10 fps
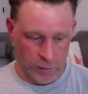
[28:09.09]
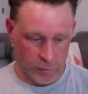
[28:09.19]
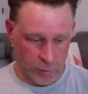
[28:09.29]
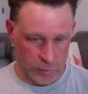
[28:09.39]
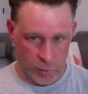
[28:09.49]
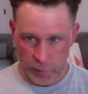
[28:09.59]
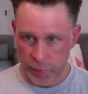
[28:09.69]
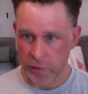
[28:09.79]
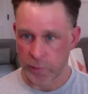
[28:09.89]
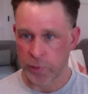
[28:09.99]
So, we
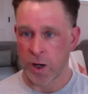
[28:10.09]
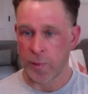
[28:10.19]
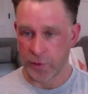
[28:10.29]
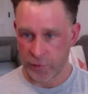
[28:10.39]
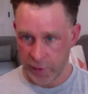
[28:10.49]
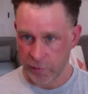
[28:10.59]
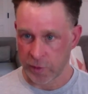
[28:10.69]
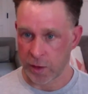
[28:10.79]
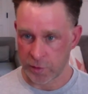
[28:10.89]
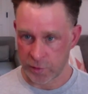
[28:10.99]
put the proper
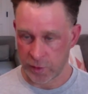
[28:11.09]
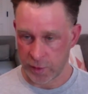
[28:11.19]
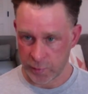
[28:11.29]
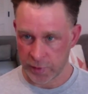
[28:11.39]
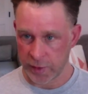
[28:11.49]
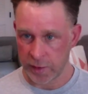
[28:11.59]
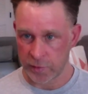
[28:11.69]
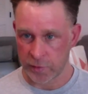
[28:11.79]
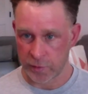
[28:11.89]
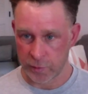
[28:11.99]
safeguards in
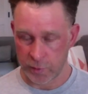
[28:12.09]
place.